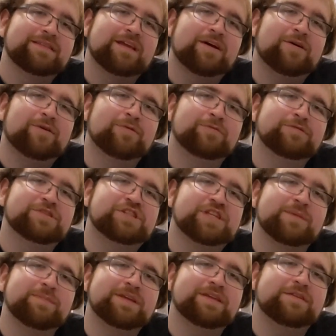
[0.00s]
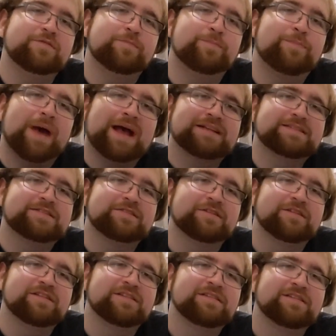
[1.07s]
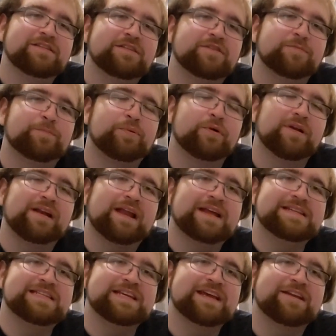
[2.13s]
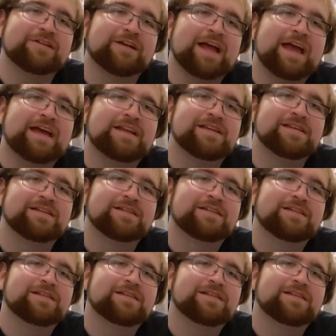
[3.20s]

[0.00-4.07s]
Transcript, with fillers: No, Jimmy, you bastard. You put an idea in her head.